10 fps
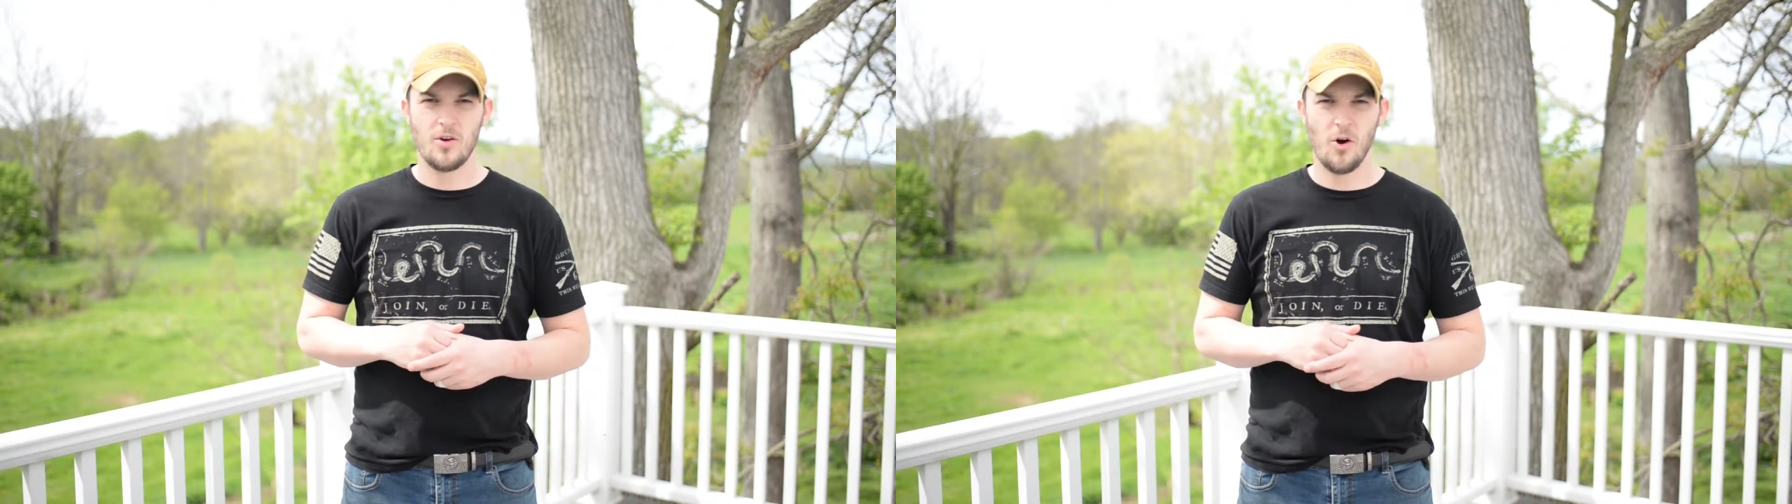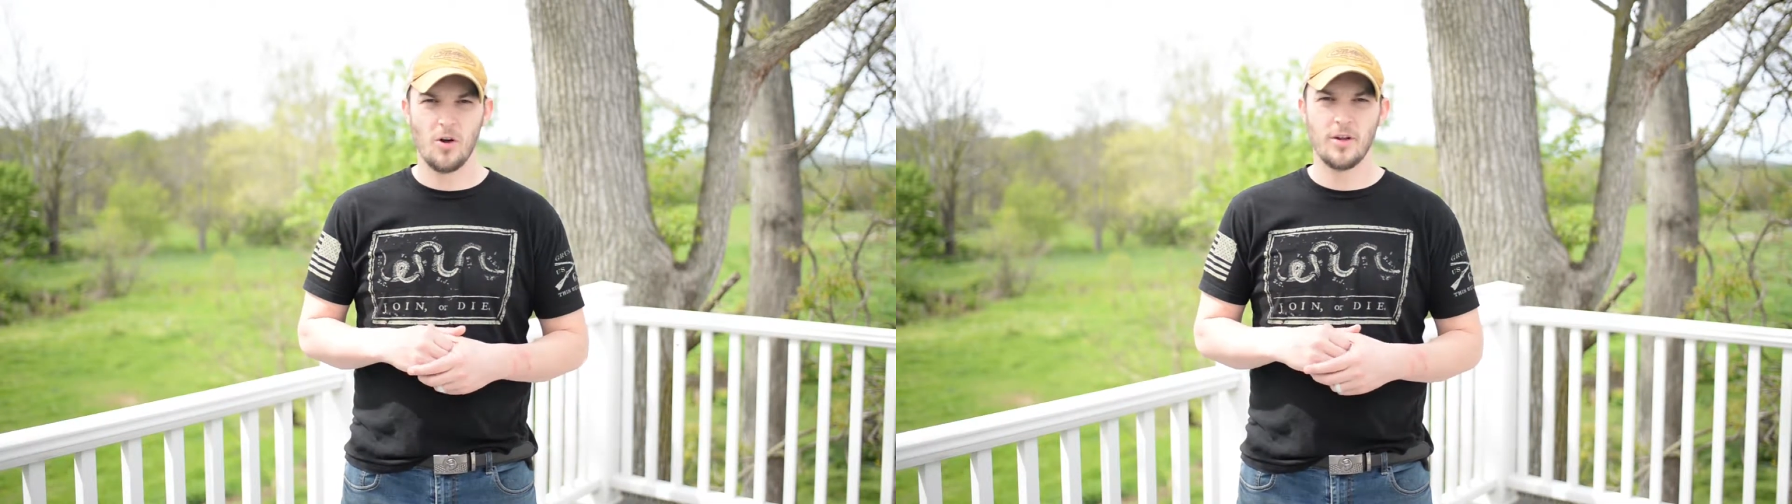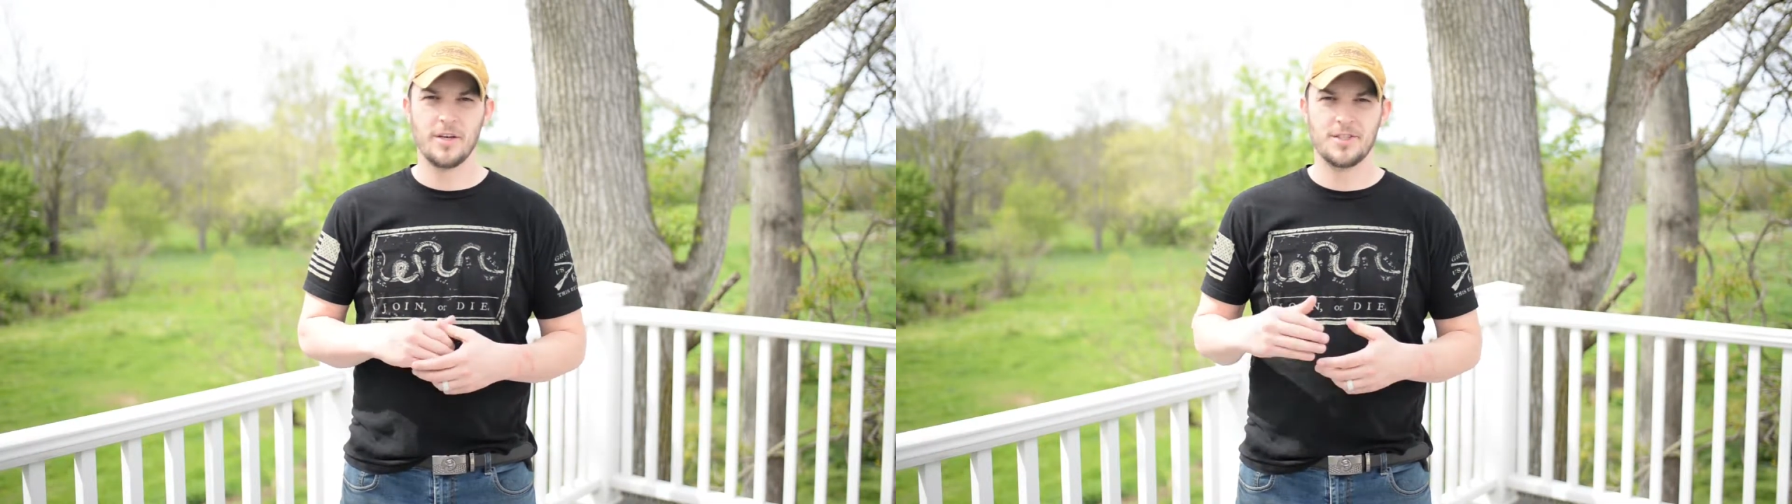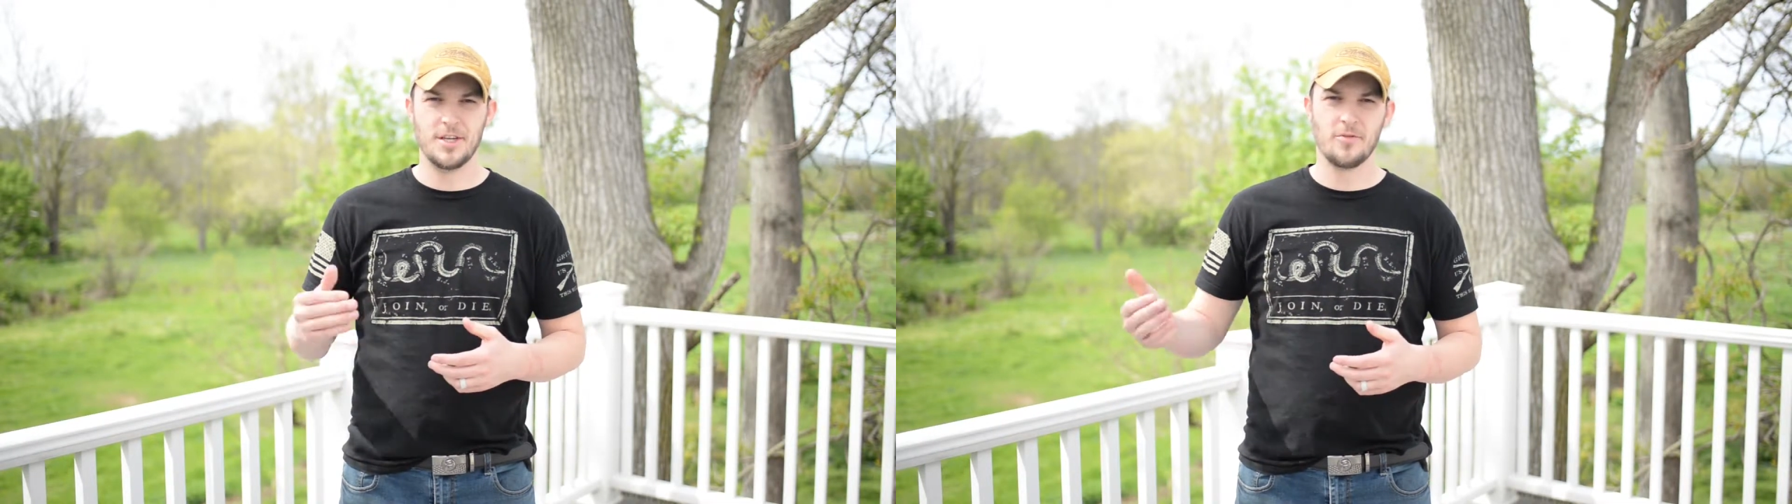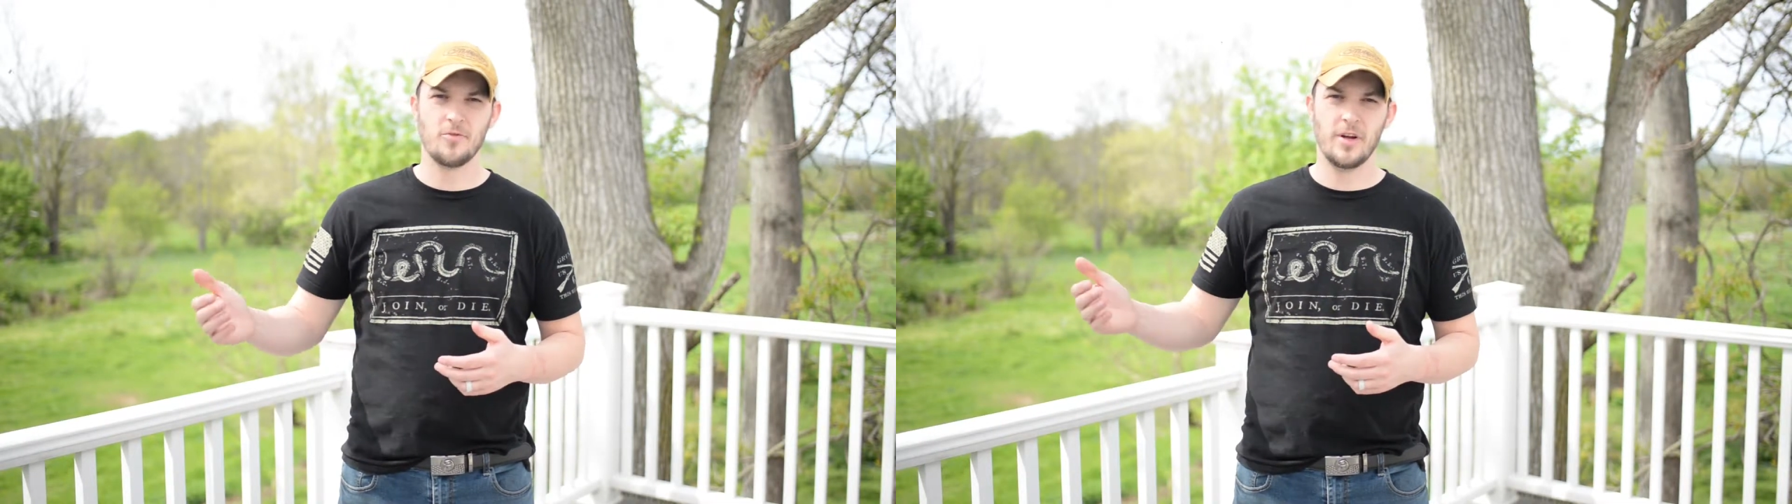called on his
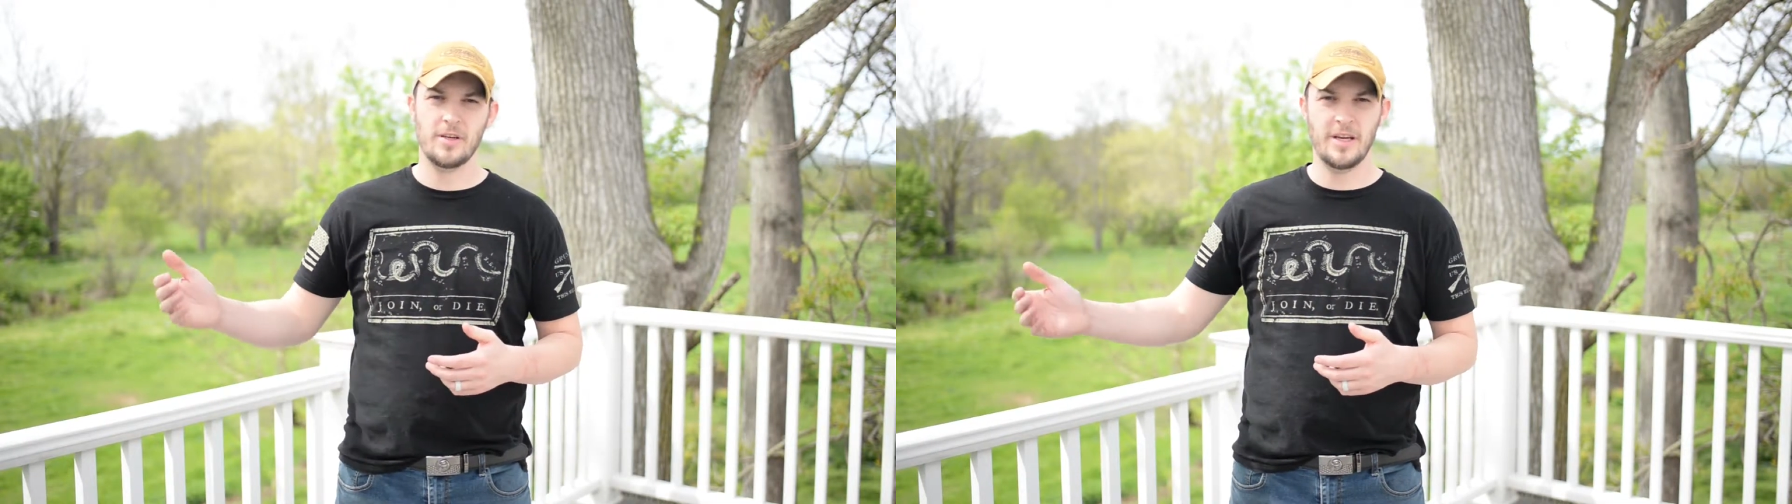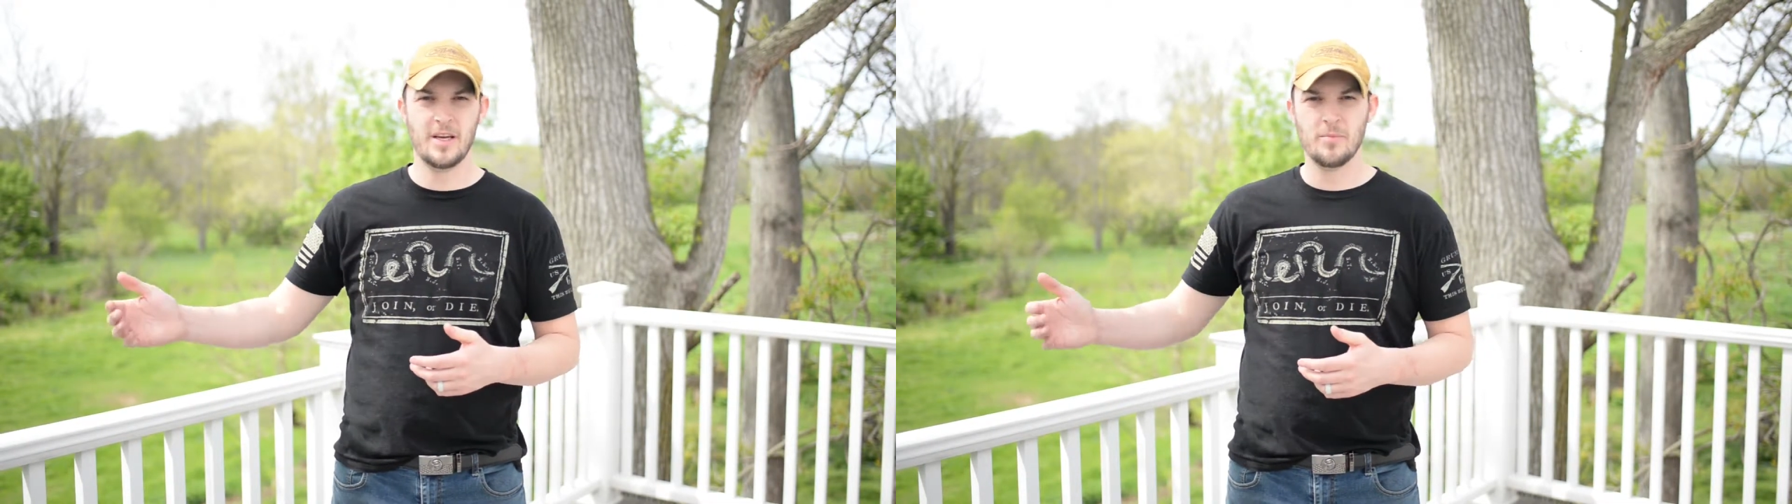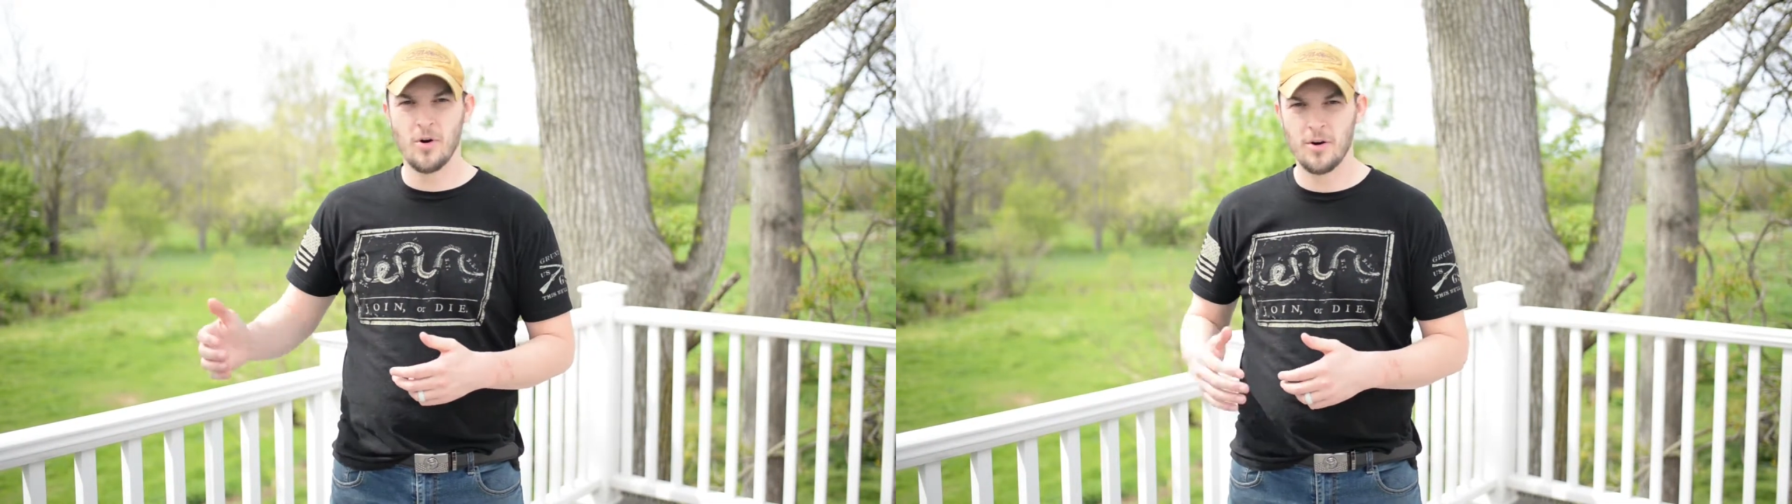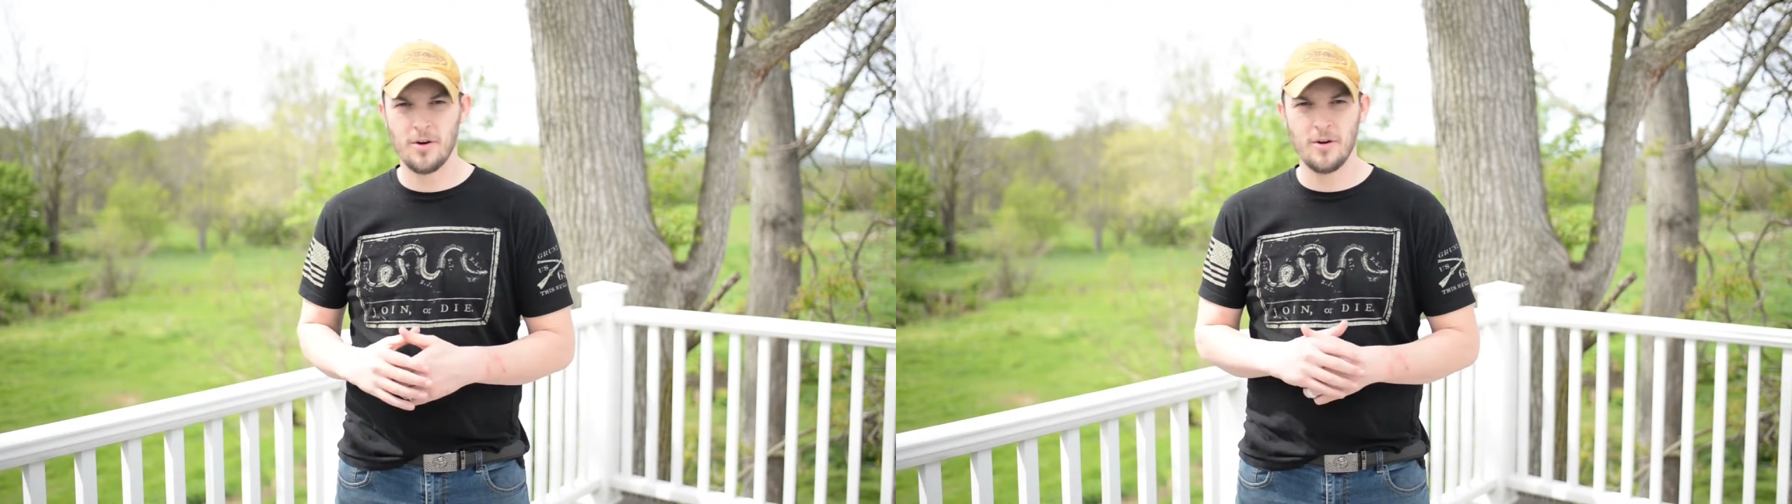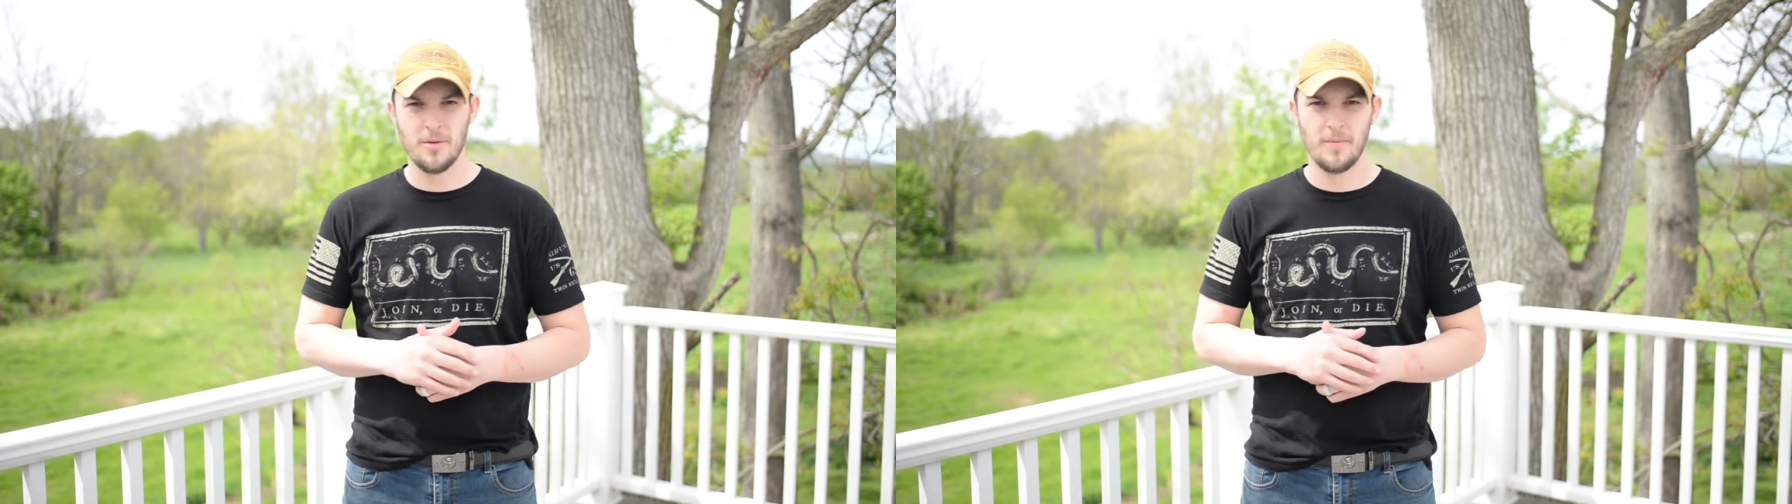dear friend Deacon Parker.